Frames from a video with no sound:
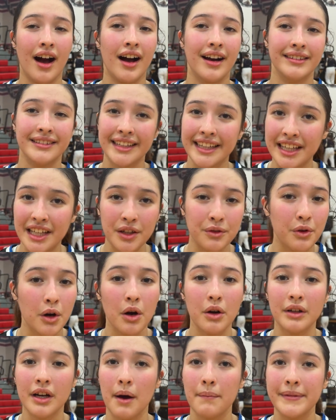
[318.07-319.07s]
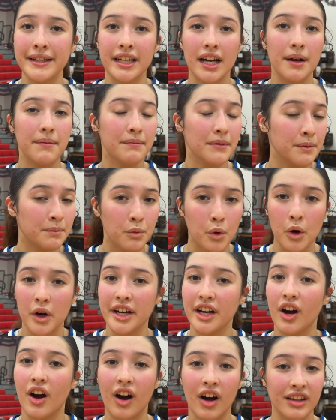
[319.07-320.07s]
Nikki Road coming up,
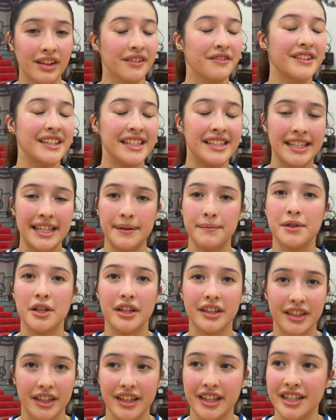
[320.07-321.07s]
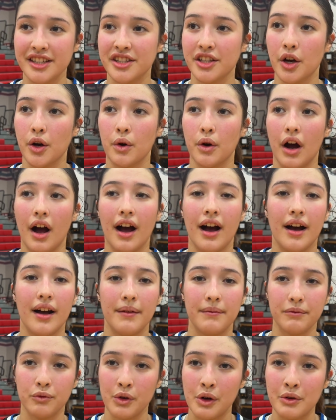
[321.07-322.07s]
Memorial. All of these teams are good. So
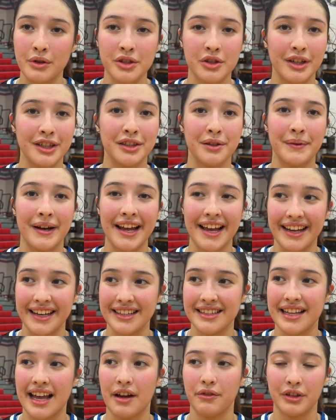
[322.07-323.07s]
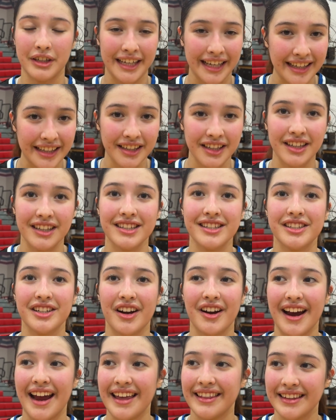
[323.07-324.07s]
what was going through my head is that we're getting a good
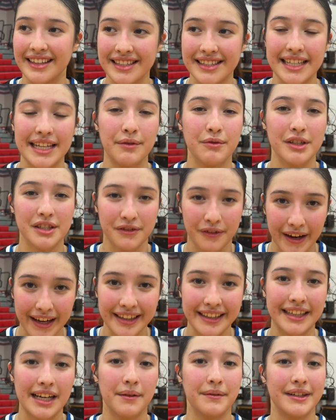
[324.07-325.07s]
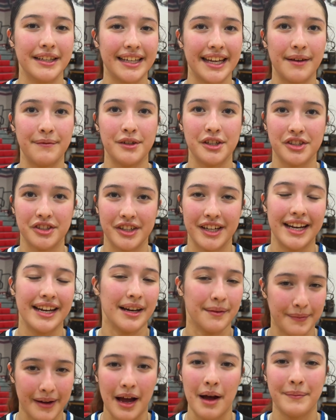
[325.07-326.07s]
start, and this team was finally coming in chemistry, and
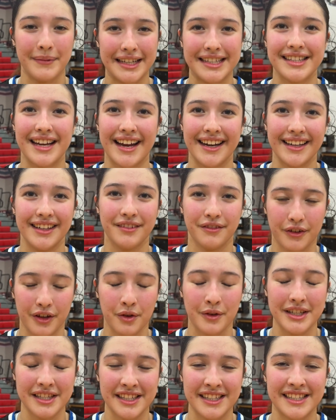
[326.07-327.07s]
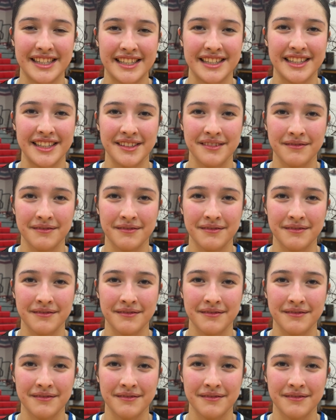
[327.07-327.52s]
I'm excited for the rest of the season.